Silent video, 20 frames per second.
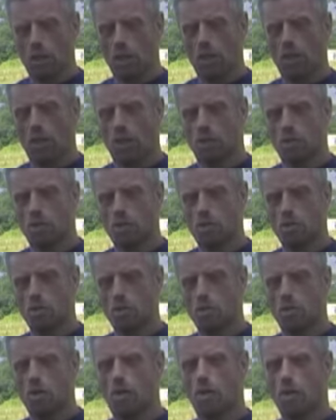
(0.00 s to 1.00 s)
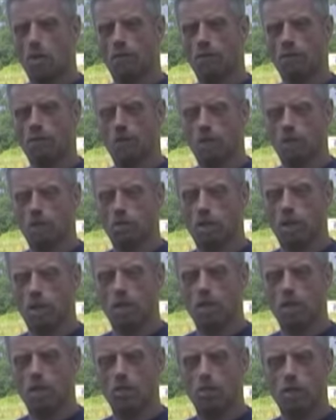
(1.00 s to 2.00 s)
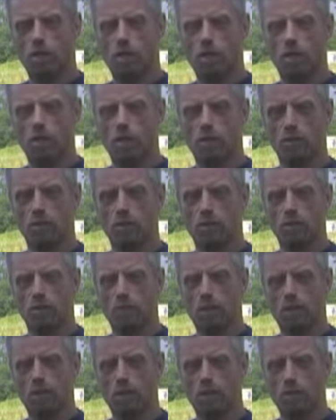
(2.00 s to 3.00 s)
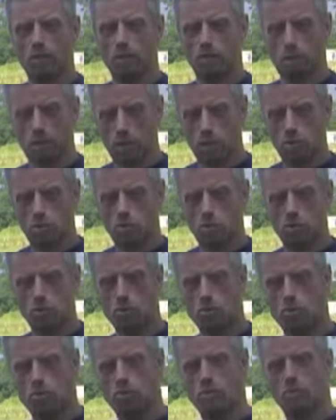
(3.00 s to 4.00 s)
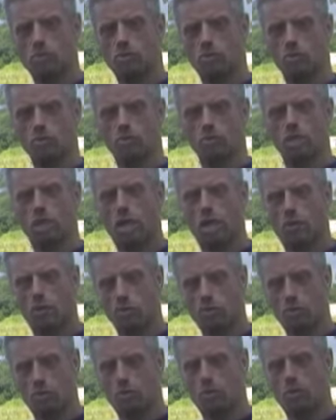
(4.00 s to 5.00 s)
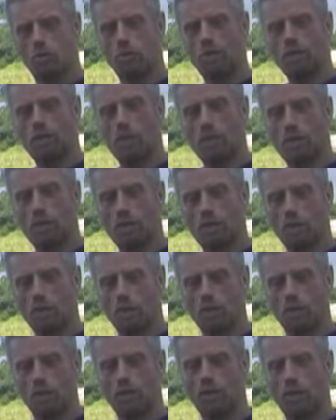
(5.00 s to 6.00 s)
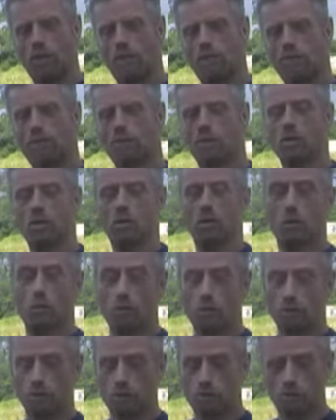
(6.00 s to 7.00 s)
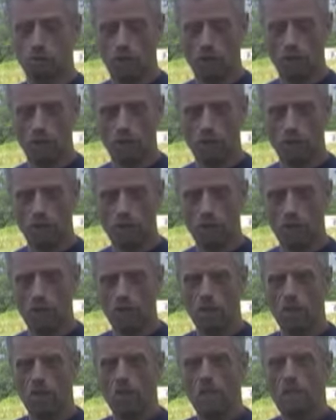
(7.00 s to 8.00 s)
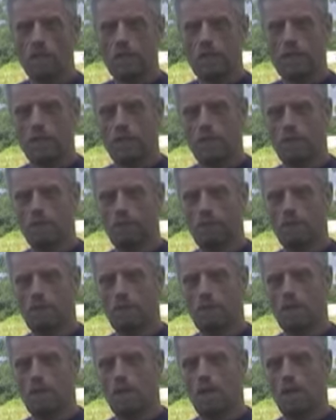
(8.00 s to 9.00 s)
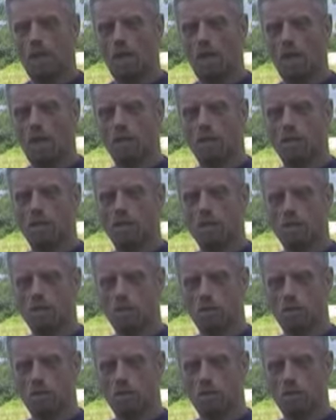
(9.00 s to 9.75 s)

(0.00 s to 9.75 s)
it's a handy way of making the best use of 2 to 3 hours on a weekend or in an evening or when you're traveling. And